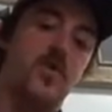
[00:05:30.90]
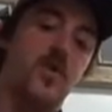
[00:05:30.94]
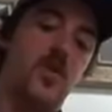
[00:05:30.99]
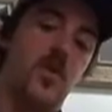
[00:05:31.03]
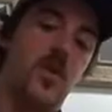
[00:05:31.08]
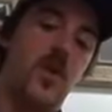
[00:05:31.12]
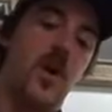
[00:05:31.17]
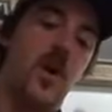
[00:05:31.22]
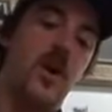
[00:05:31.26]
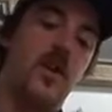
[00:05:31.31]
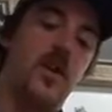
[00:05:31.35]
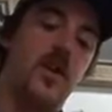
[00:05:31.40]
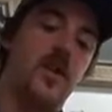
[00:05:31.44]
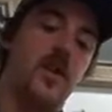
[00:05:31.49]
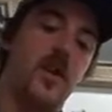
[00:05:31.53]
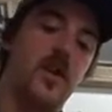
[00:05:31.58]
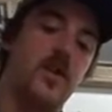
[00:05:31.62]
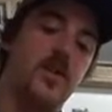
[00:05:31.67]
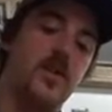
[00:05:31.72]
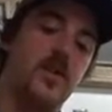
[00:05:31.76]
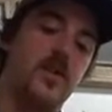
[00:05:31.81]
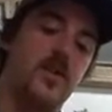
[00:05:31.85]
a lot. It
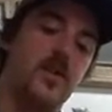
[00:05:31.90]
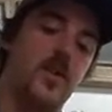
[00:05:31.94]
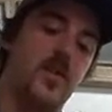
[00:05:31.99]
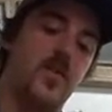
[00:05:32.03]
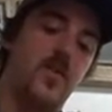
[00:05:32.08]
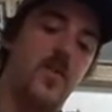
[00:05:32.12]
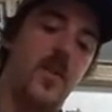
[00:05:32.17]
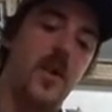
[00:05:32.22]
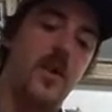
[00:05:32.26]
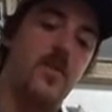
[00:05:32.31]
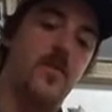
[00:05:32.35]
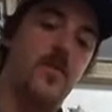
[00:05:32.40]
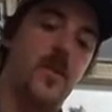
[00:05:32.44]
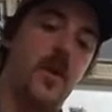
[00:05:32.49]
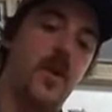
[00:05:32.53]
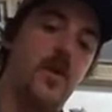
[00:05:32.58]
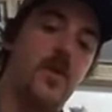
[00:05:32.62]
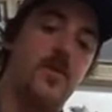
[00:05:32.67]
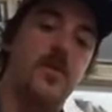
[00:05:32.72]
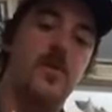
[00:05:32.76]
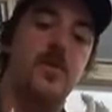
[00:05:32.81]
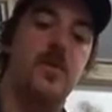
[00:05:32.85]
likes to sit right
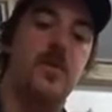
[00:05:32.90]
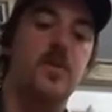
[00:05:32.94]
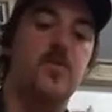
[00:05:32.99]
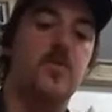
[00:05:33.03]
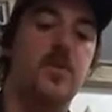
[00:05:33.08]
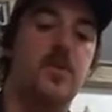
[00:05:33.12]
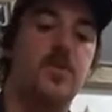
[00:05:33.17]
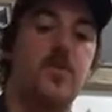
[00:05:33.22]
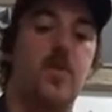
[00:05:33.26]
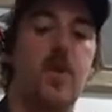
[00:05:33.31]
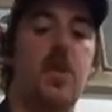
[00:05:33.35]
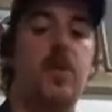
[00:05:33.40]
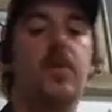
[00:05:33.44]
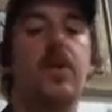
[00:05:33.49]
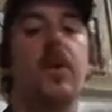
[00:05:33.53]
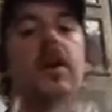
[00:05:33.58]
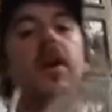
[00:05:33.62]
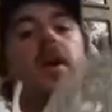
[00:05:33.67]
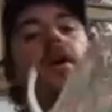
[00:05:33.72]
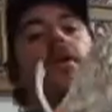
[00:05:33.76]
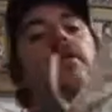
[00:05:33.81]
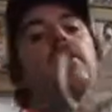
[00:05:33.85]
there at the deepest point of the
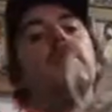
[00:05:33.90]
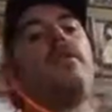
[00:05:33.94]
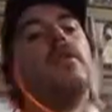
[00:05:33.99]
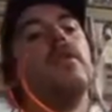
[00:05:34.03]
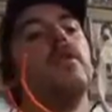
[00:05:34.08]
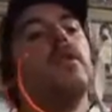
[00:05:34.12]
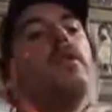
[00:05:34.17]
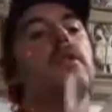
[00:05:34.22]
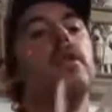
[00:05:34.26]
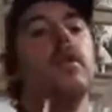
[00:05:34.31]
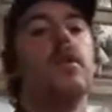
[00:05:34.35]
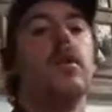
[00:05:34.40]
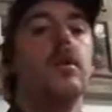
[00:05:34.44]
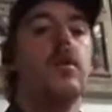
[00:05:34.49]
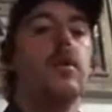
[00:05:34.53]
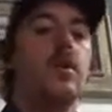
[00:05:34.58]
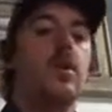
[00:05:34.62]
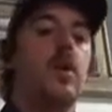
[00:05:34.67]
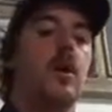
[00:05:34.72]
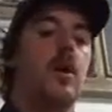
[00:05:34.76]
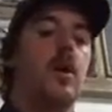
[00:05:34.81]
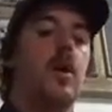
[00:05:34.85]
head.
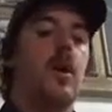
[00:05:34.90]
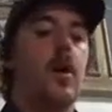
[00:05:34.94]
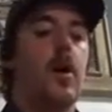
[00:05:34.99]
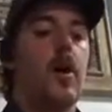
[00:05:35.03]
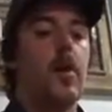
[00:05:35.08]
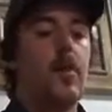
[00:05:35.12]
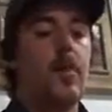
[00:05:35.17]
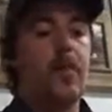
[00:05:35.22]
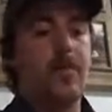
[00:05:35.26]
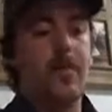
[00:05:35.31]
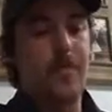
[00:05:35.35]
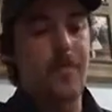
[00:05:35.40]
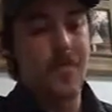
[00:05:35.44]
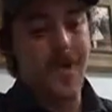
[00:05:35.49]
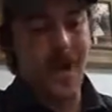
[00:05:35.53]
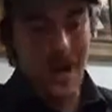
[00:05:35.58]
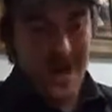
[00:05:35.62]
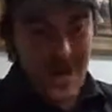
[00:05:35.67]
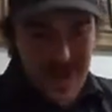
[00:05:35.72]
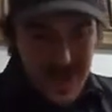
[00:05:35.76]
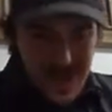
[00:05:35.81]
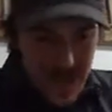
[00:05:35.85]

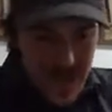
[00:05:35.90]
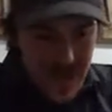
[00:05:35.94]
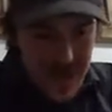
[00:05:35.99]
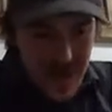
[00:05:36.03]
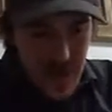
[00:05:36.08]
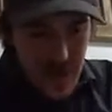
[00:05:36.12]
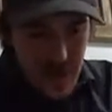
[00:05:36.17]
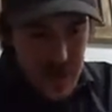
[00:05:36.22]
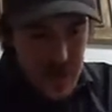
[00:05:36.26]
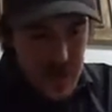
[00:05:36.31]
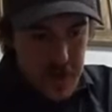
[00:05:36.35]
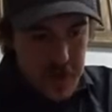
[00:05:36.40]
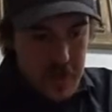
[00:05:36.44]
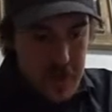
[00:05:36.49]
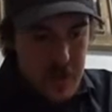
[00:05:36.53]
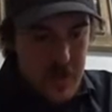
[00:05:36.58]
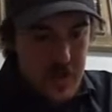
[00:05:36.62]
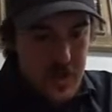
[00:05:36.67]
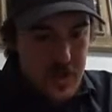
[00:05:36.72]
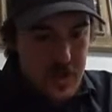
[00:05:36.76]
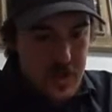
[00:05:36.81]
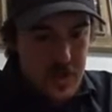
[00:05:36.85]
I set it up like
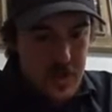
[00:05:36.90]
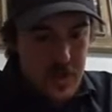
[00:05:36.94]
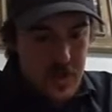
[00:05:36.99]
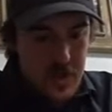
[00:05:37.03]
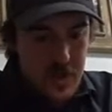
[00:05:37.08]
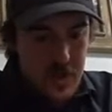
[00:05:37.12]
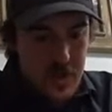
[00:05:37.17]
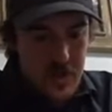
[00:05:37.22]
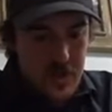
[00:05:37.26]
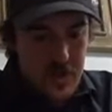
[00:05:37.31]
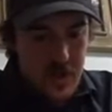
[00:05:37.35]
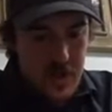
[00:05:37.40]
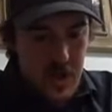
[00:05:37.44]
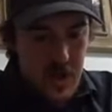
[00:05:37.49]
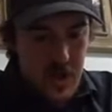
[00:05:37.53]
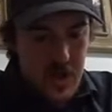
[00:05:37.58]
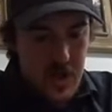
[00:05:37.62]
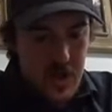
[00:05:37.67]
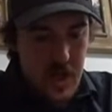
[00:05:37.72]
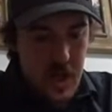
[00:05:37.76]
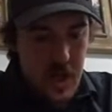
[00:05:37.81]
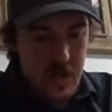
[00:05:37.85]
this because I
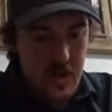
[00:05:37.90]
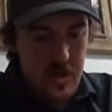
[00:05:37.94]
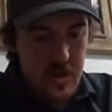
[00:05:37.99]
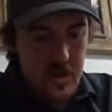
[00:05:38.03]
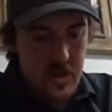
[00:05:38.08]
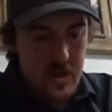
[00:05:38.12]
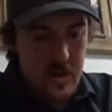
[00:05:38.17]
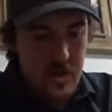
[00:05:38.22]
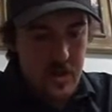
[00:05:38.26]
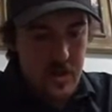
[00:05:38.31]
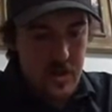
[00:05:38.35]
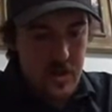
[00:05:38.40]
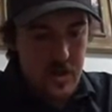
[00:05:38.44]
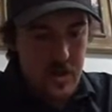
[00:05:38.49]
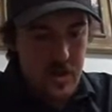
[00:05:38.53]
tend to